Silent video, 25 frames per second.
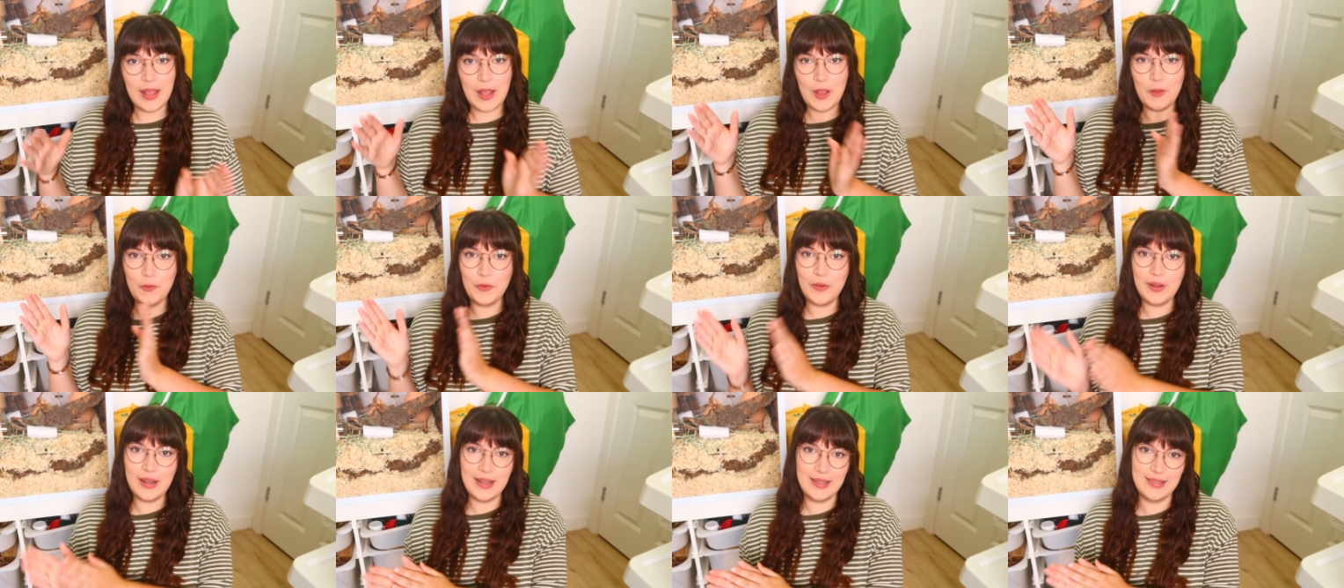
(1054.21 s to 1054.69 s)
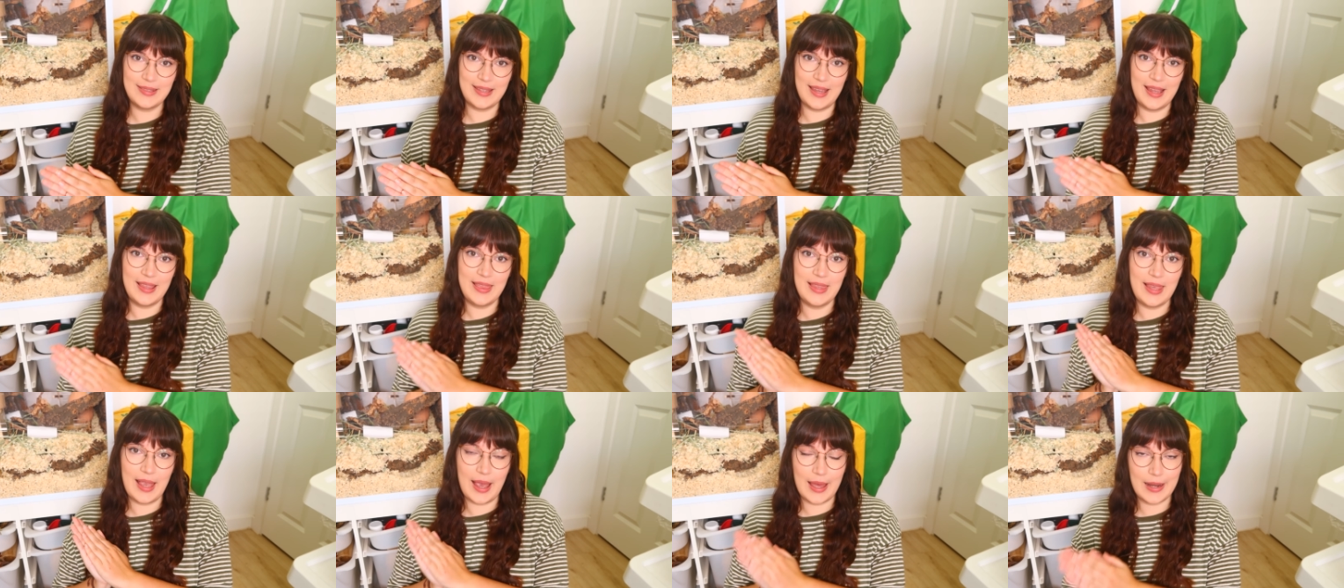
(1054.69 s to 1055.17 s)
if it is
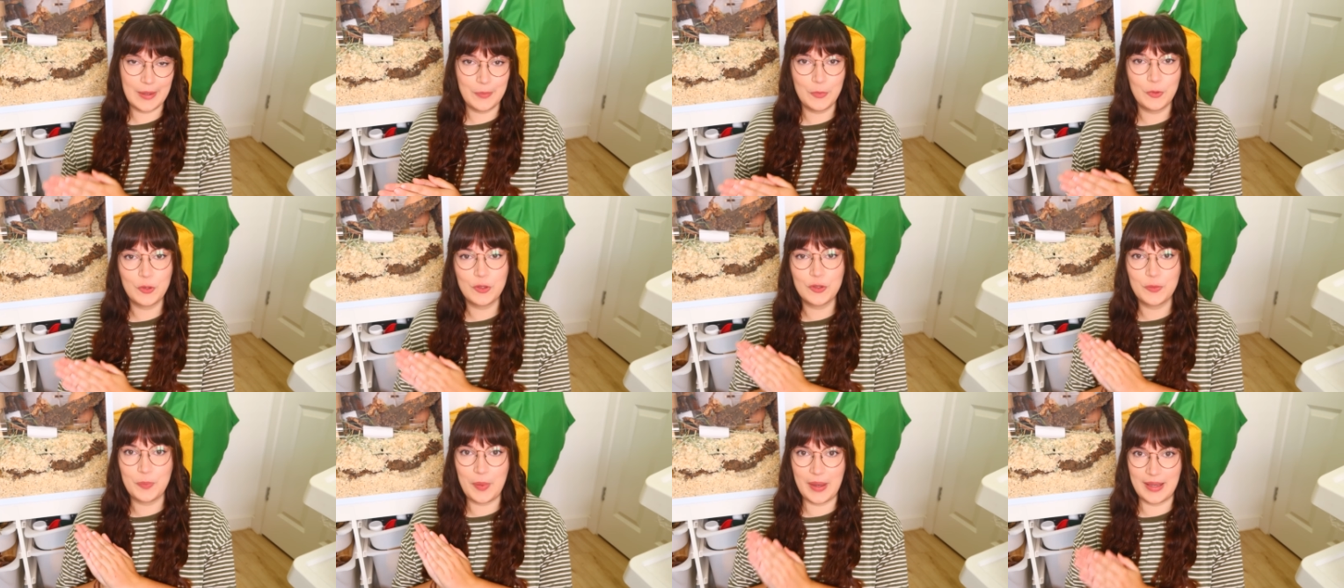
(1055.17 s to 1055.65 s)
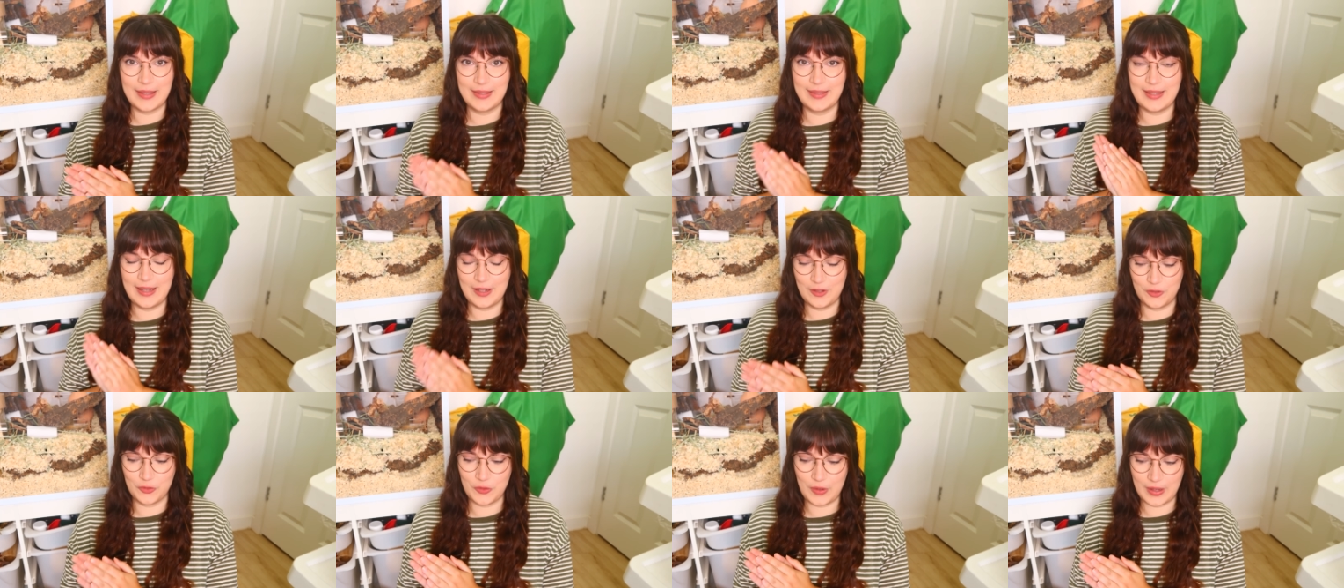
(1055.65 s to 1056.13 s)
in the animal's
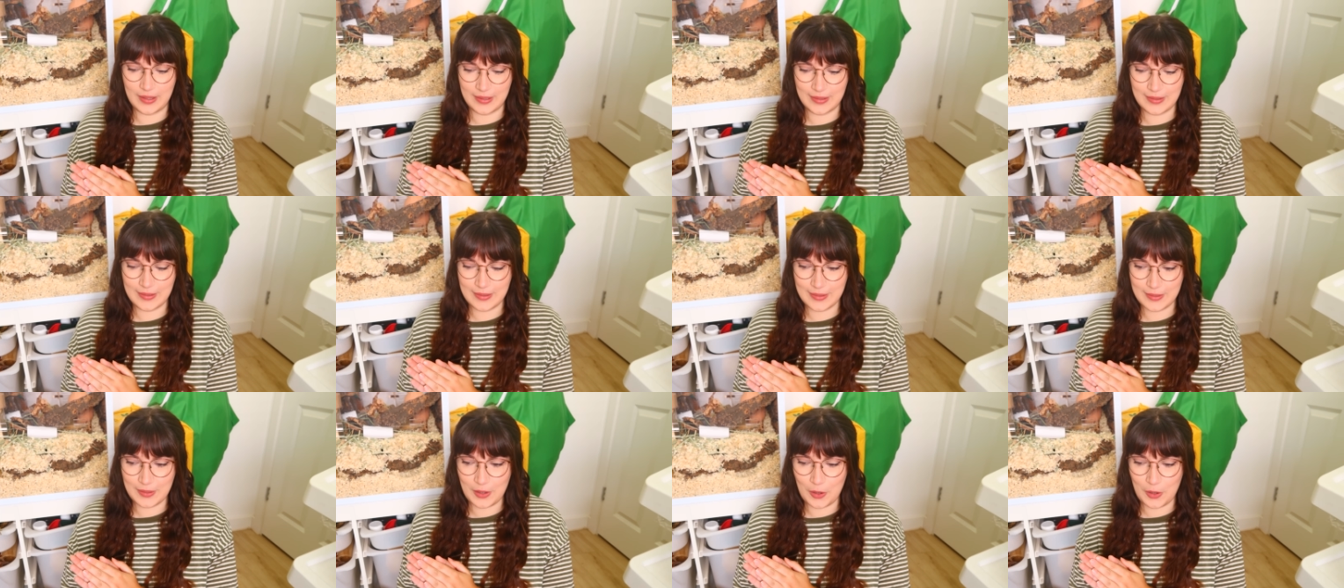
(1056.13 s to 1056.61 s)
best interest.